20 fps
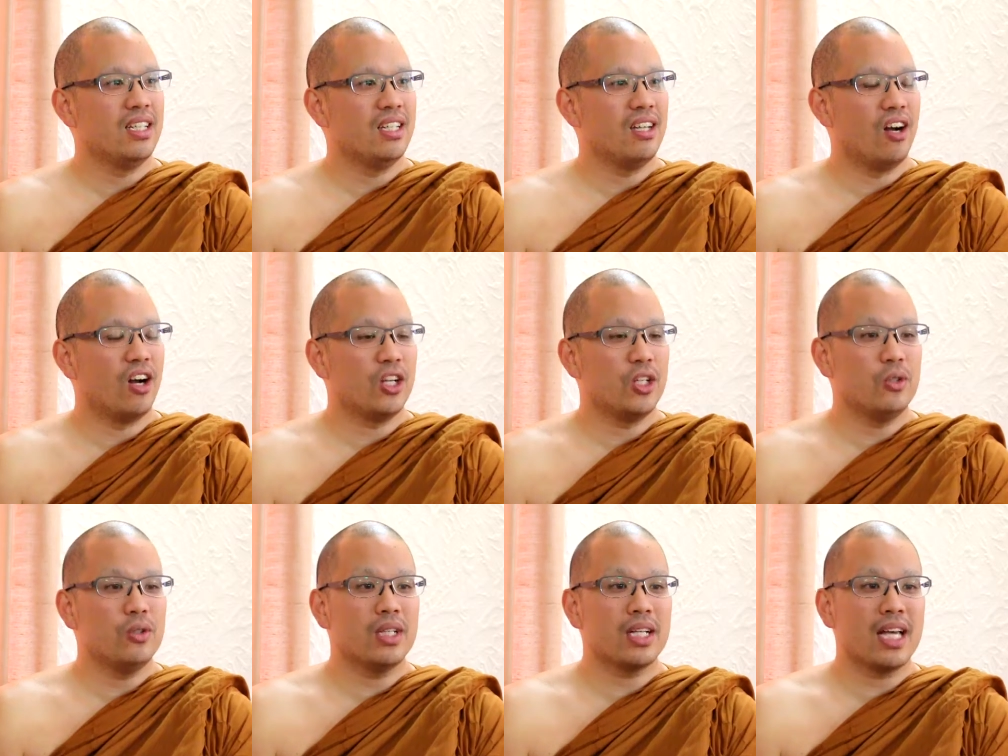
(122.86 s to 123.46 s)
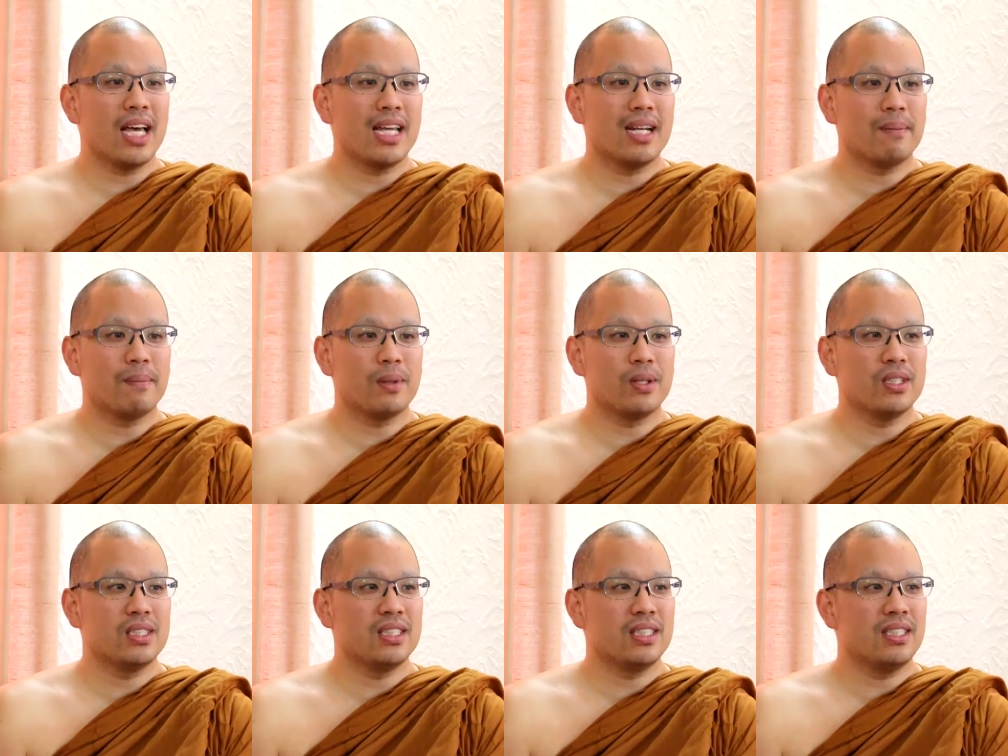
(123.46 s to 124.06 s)
Are you the kind of
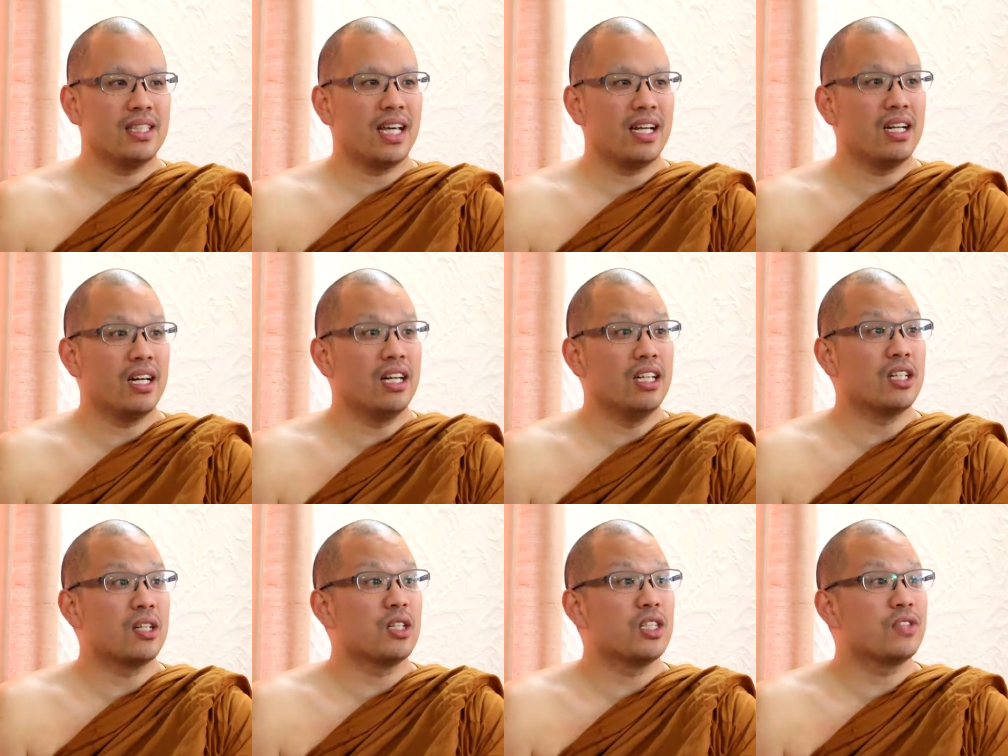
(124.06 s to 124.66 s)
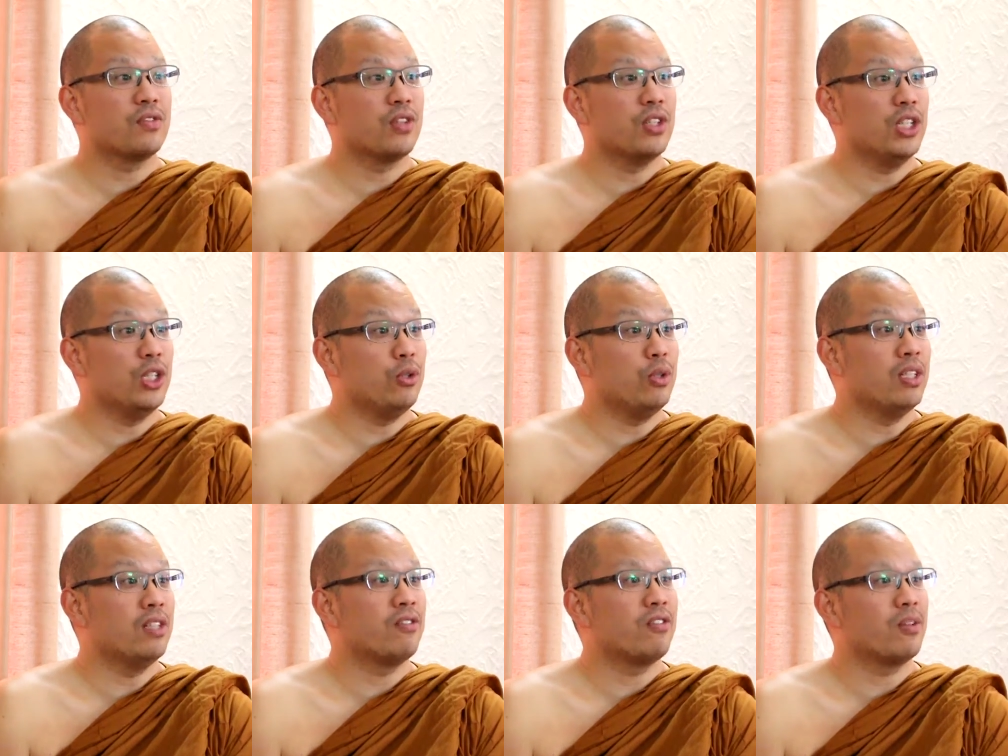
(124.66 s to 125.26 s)
person that hungers for
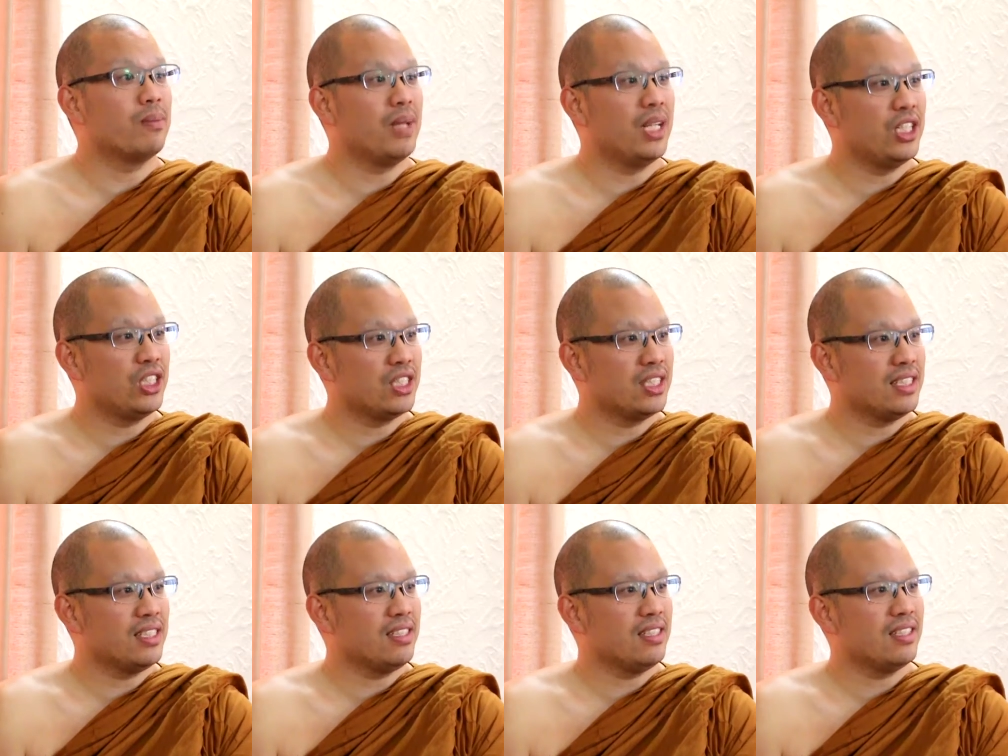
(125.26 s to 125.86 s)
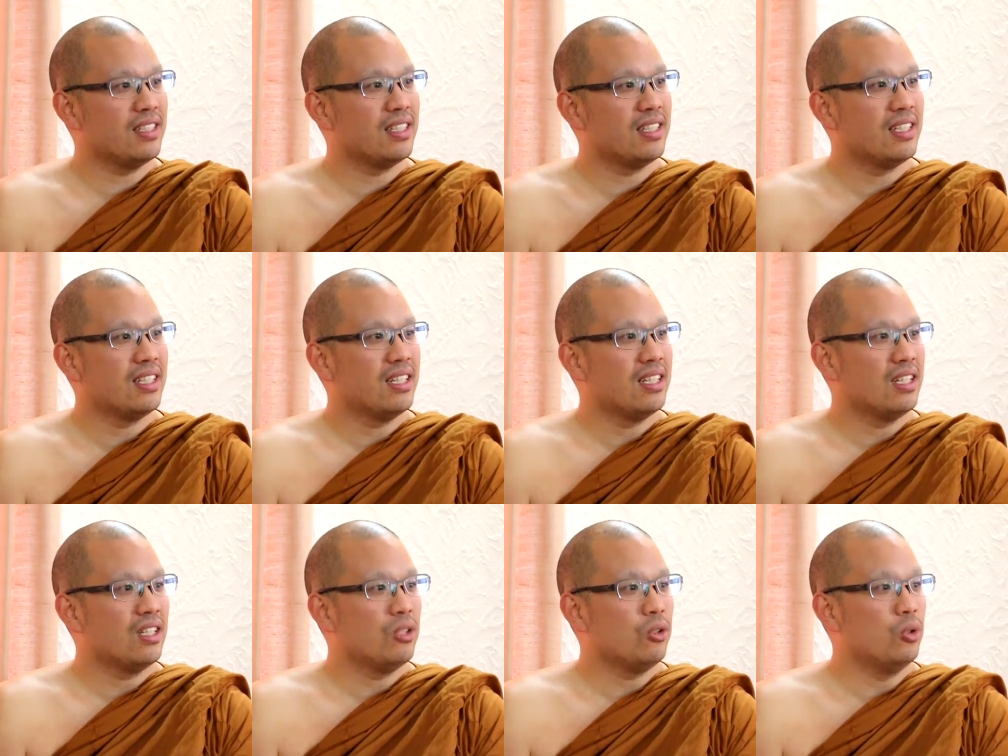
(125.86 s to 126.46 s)
new information,
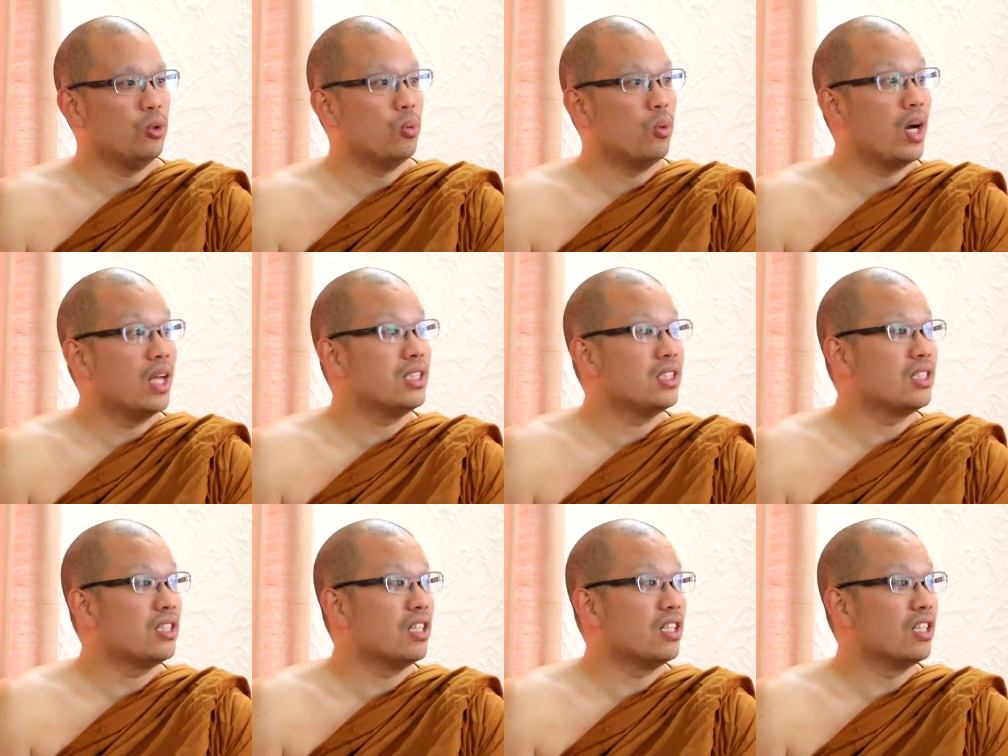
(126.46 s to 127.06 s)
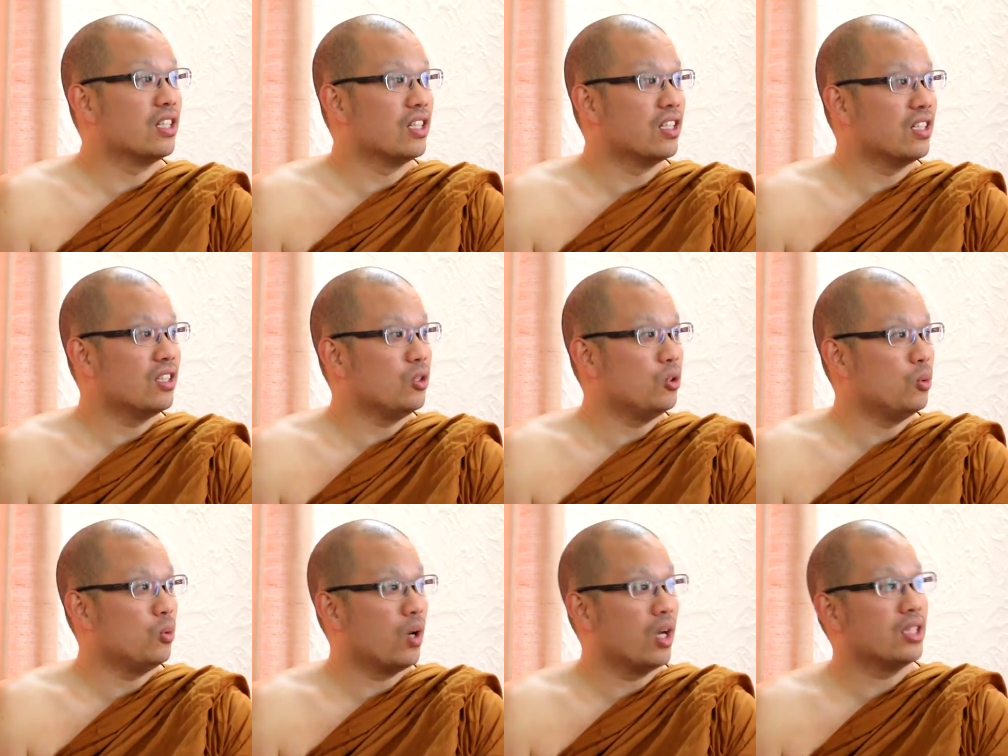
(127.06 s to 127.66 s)
who wants to learn,
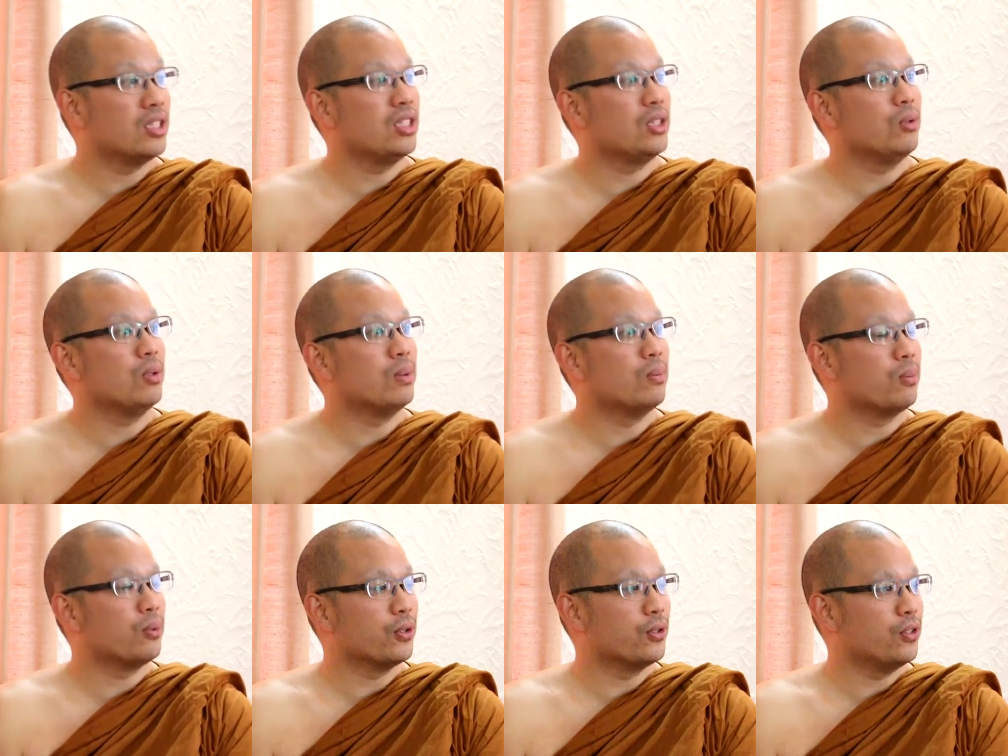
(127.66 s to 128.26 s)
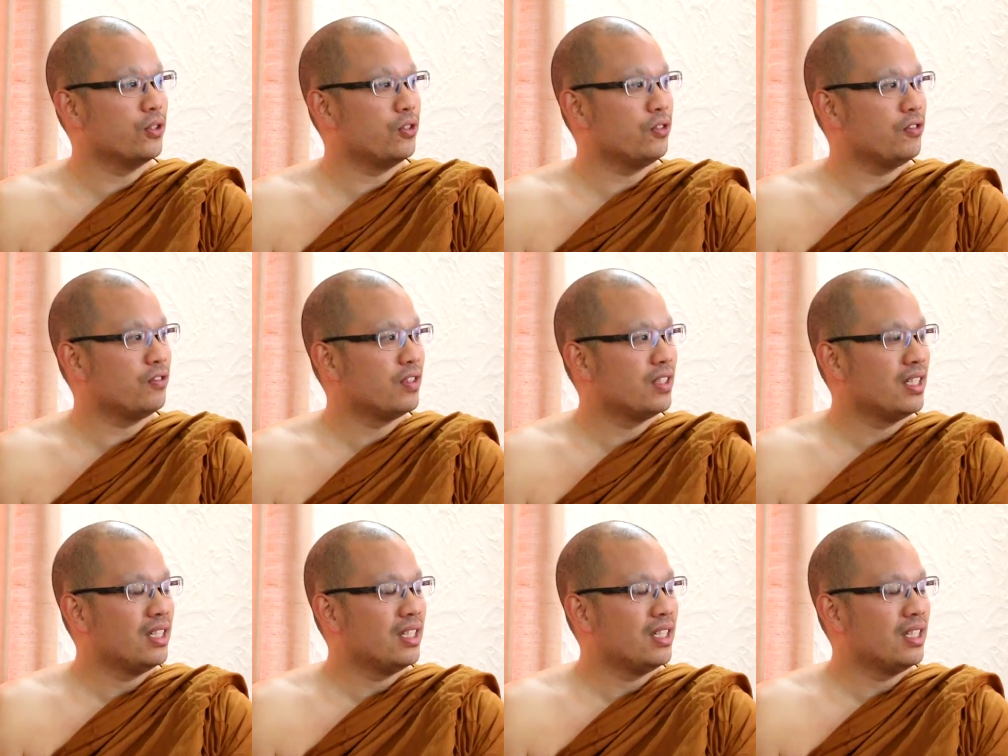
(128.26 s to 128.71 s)
who wants to improve?